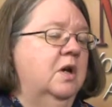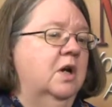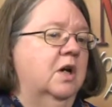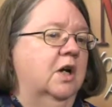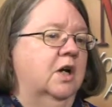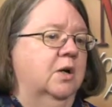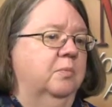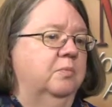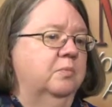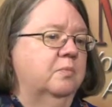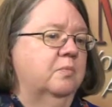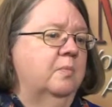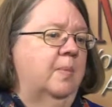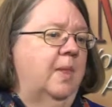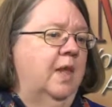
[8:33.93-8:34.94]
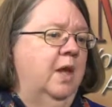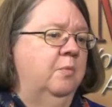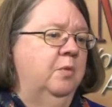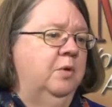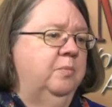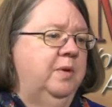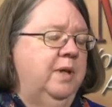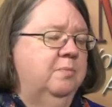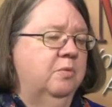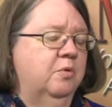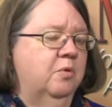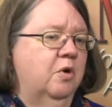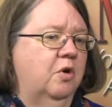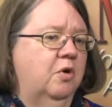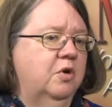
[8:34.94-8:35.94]
And when
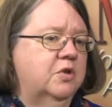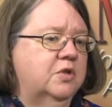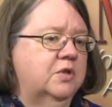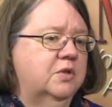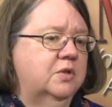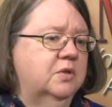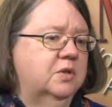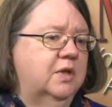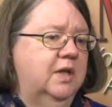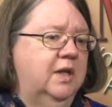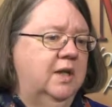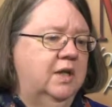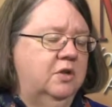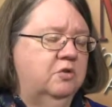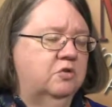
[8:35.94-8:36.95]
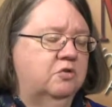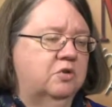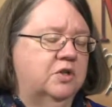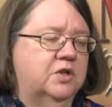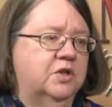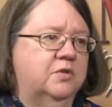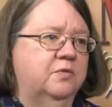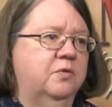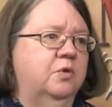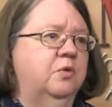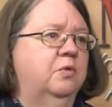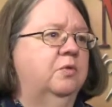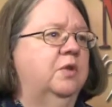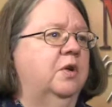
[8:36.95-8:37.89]
people aren't eating nutritious food,